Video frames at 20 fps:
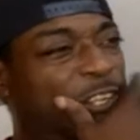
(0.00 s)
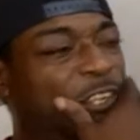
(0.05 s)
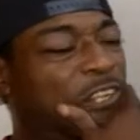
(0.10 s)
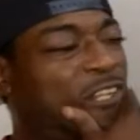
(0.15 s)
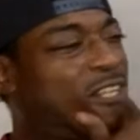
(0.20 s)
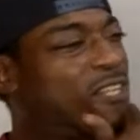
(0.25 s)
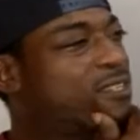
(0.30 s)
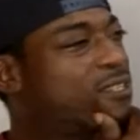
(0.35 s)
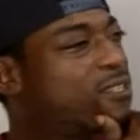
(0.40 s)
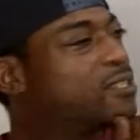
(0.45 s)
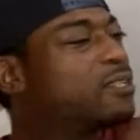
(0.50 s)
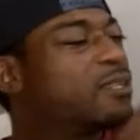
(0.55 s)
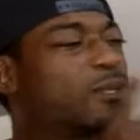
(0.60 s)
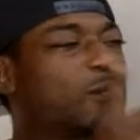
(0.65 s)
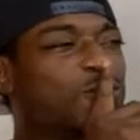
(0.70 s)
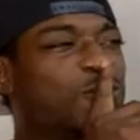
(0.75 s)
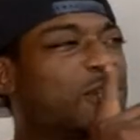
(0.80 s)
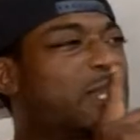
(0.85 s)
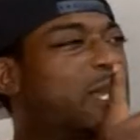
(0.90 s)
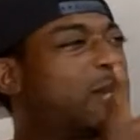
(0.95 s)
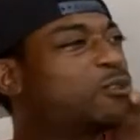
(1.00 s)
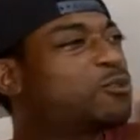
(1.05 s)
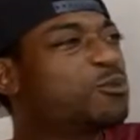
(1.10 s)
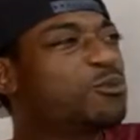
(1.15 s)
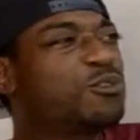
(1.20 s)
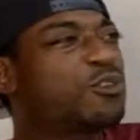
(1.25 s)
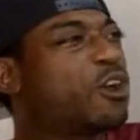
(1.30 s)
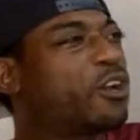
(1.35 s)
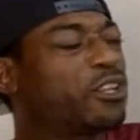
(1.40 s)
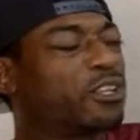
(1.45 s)
it, listen, without
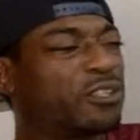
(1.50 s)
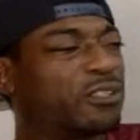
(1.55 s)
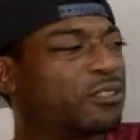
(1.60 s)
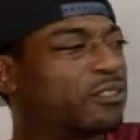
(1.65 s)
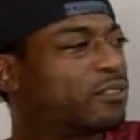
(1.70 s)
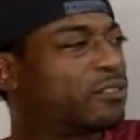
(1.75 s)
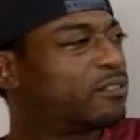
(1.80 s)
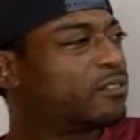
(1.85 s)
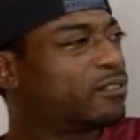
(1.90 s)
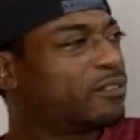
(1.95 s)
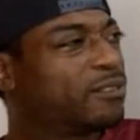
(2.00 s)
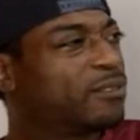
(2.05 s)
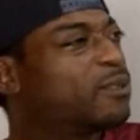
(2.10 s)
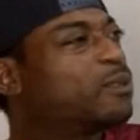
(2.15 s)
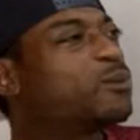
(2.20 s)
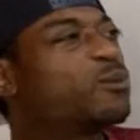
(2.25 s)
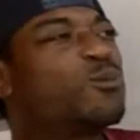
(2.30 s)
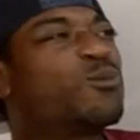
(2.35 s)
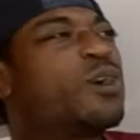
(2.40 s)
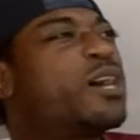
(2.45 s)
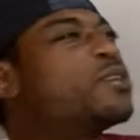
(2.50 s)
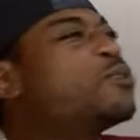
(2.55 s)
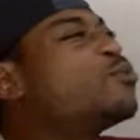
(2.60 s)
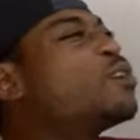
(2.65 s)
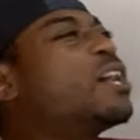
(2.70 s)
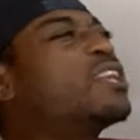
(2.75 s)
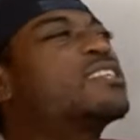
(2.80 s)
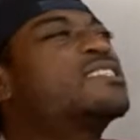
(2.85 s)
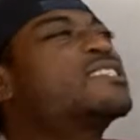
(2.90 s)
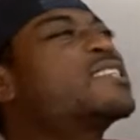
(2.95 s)
you talking. Why
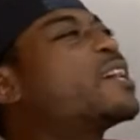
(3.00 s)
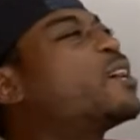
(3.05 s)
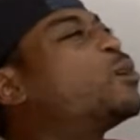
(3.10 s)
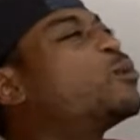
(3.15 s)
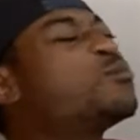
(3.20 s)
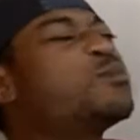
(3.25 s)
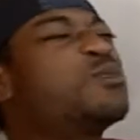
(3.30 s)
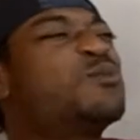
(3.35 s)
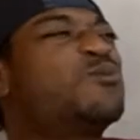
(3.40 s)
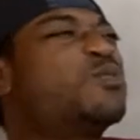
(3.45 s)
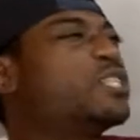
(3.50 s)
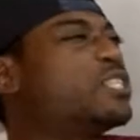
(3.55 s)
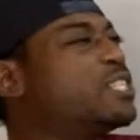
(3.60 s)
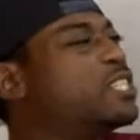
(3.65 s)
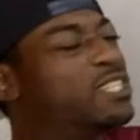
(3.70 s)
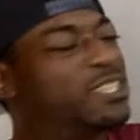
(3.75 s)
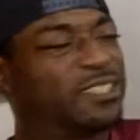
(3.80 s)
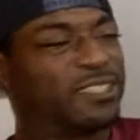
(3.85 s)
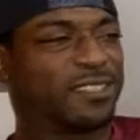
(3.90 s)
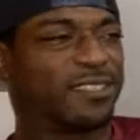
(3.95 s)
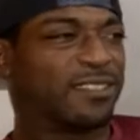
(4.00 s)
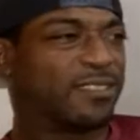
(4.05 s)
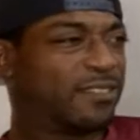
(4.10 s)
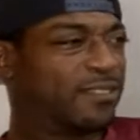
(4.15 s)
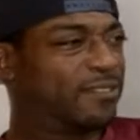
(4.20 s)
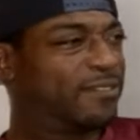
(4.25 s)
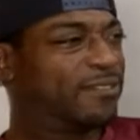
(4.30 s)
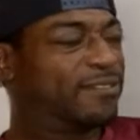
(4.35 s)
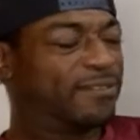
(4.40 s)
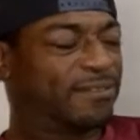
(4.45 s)
you got to tell me what it is?